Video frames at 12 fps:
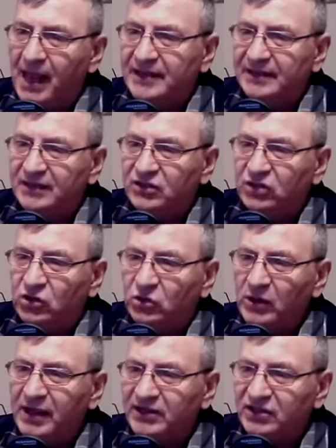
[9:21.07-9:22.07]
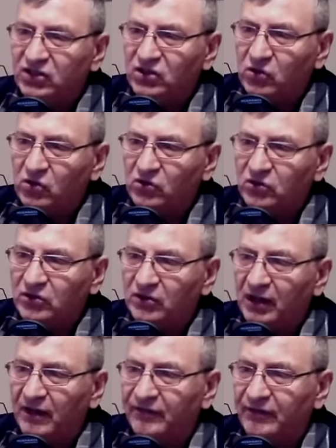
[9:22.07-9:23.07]
and the two-edged sword
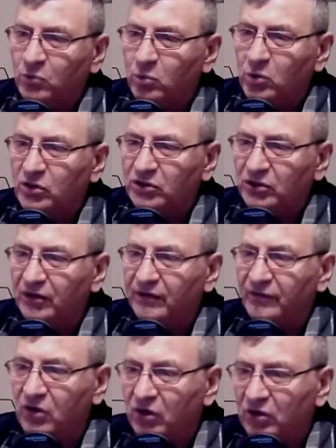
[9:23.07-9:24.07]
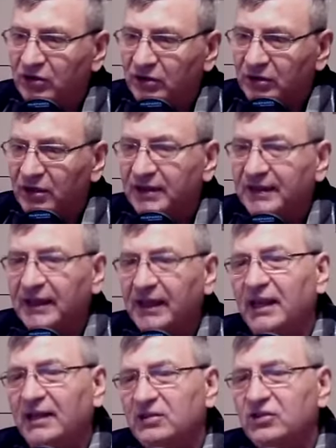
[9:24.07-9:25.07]
of the word of God
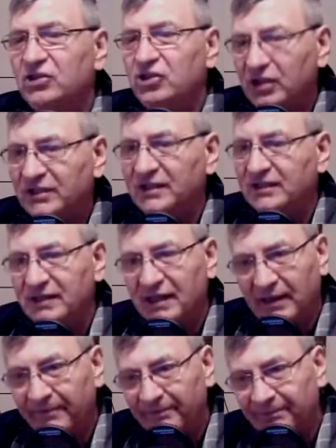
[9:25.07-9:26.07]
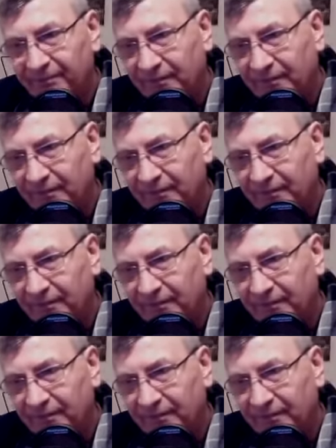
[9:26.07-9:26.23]
in Jesus' name.